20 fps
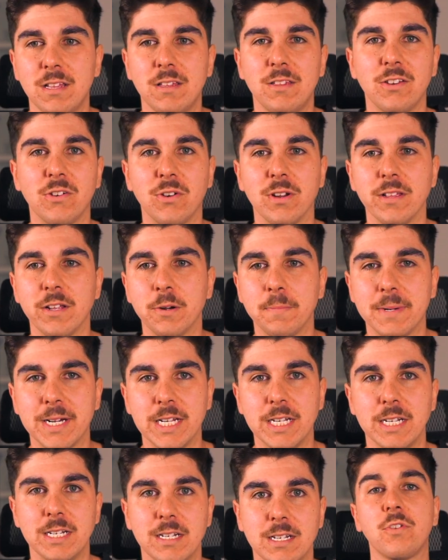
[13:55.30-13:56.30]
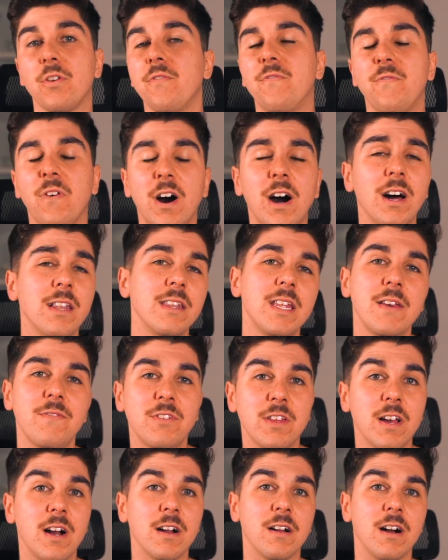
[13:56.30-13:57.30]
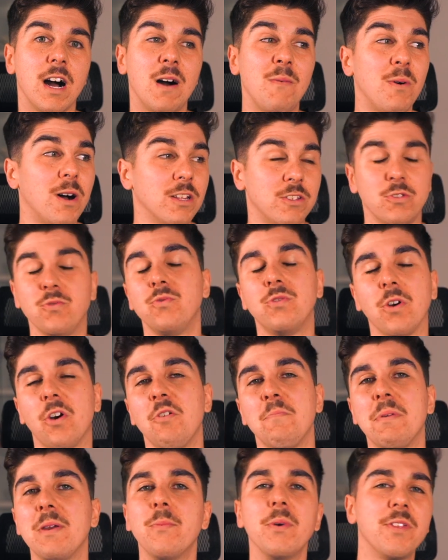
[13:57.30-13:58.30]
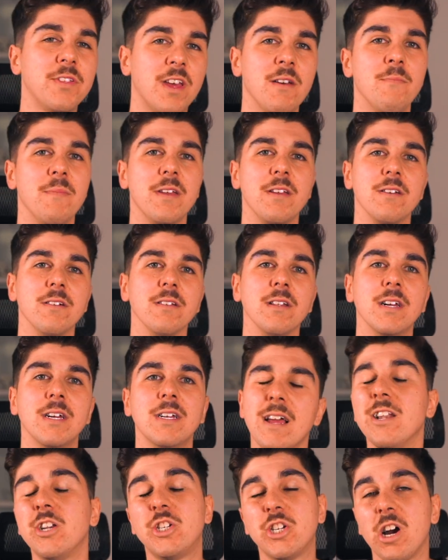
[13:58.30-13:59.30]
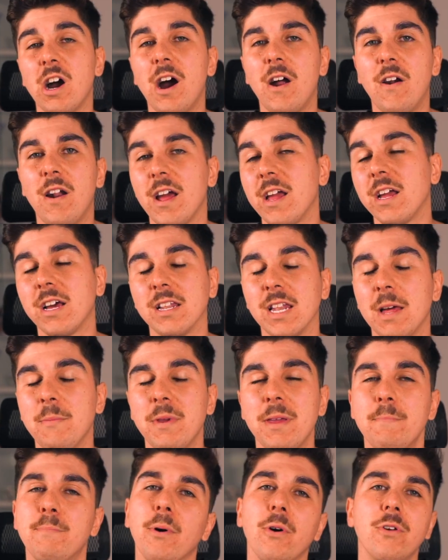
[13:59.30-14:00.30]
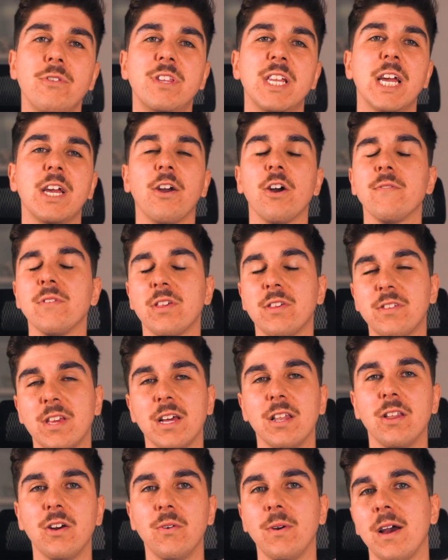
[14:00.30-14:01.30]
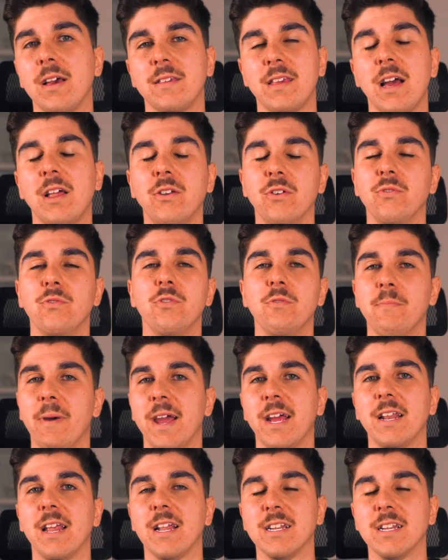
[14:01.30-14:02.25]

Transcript: Sorry, little bud. So Fa leaves the Argama to go be with Kamille, and Chara and Glemy both take over Cello as our new main